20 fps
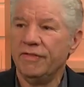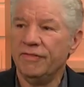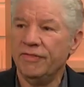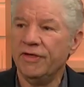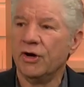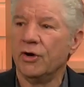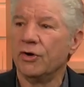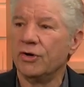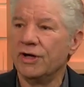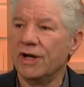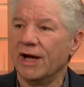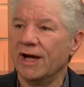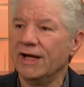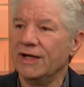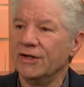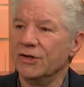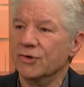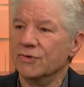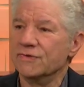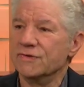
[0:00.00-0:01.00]
their
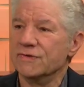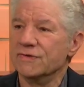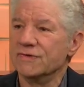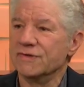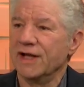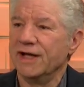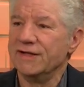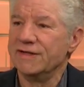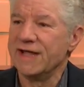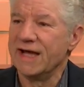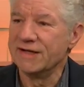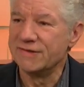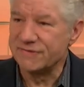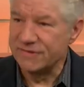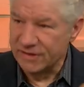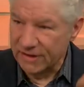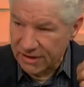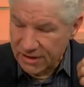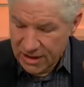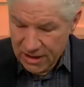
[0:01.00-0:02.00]
diagnosis. Like
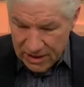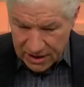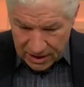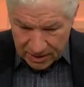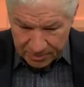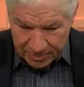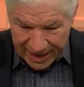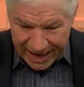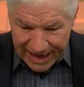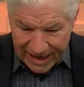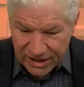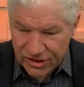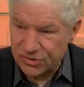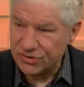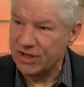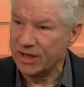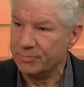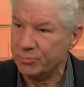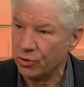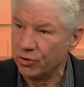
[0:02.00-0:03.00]
that's mm-hmm. a, a
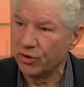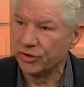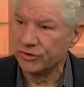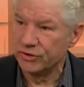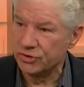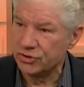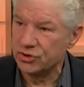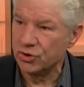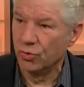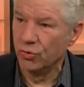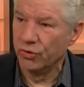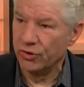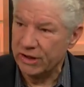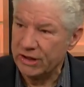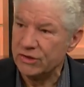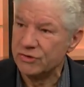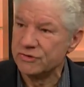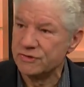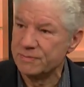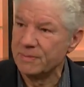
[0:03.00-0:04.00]
baggage they put on their shoulder.
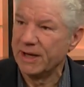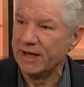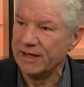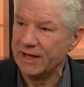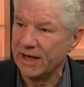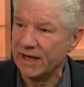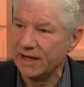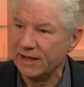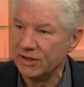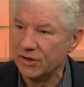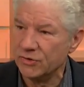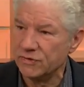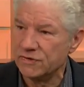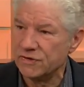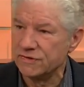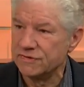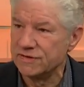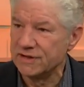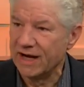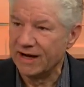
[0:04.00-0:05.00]
Here's my
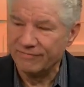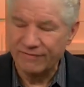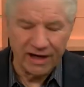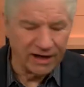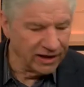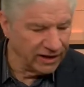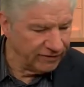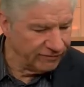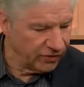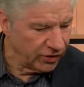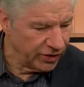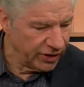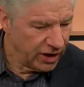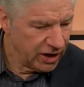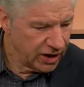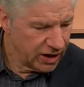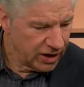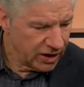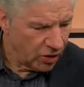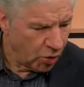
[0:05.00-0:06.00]
diagnosis, and I've got to right. live on
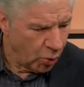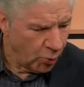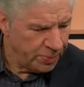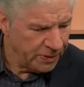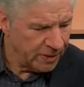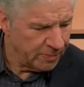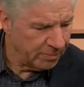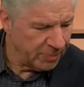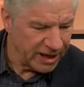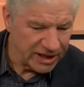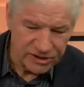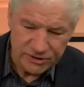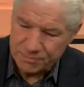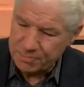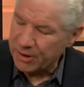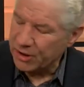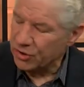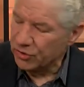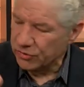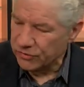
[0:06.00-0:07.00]
opium-based
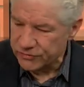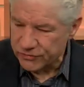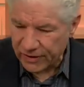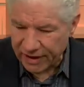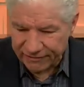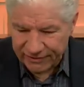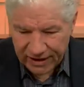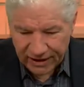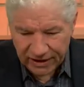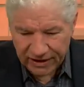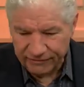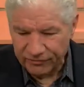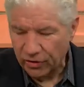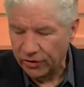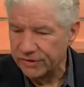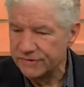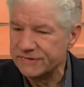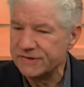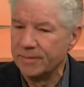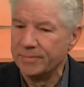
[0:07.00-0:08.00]
pills, or I've got to live
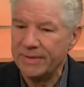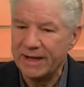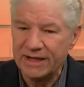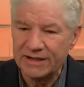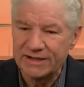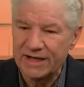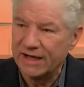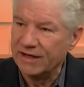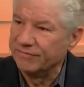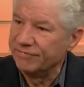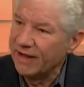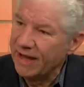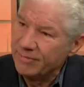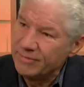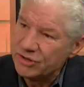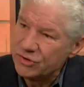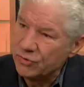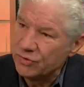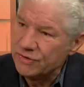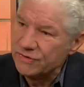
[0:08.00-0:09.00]
on some
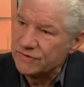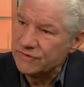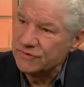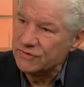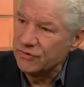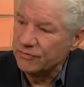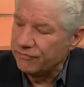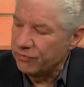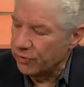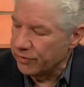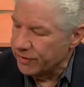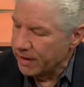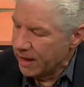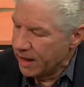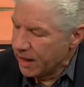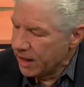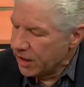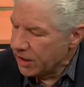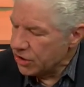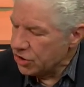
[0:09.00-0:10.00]
anti-inflammatories and so forth.
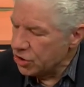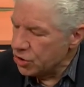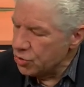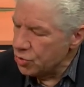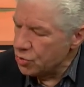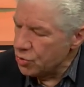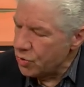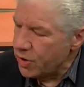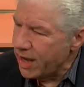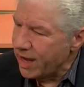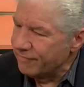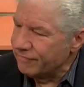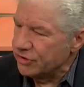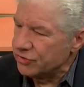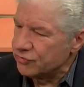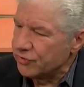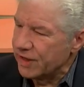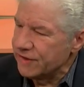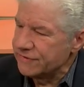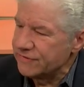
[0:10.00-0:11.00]
You have
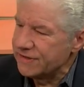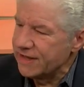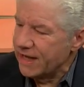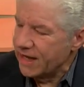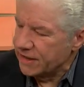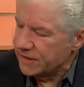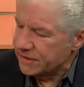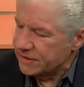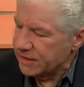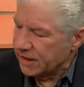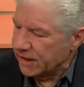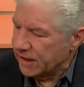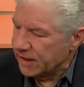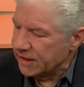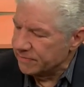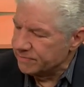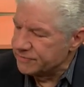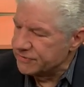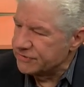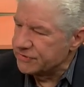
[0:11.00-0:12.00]
addressed that
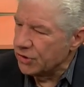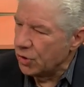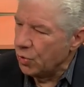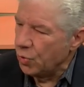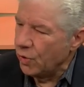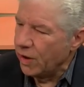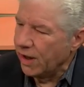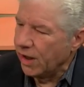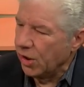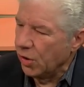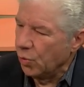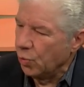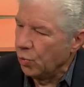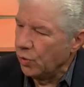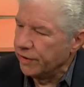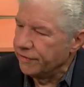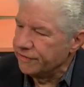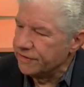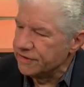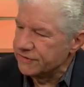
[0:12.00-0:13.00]
uh, so well
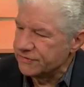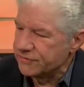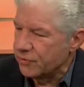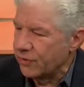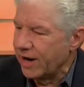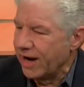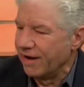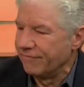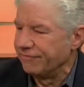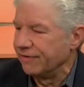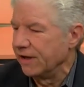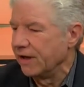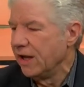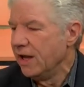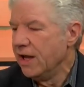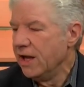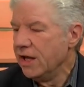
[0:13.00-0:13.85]
with this graphic.